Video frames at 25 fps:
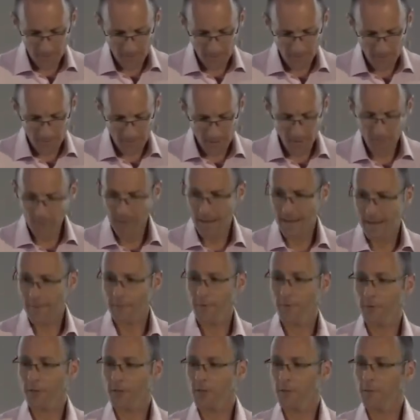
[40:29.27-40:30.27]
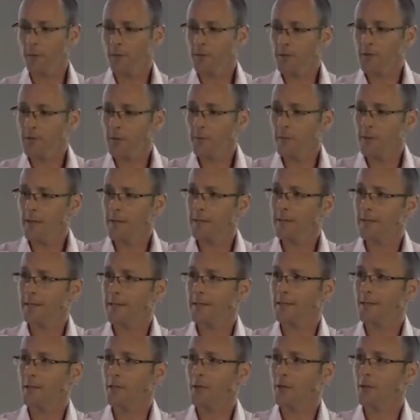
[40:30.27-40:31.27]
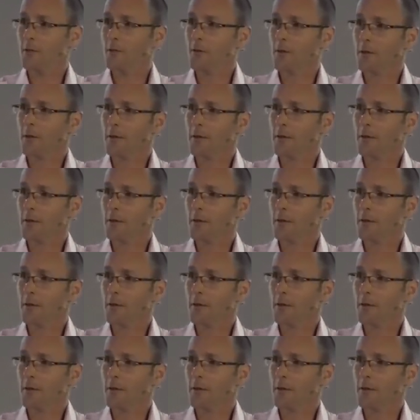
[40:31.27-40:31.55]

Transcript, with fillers: Don't we have a responsibility to,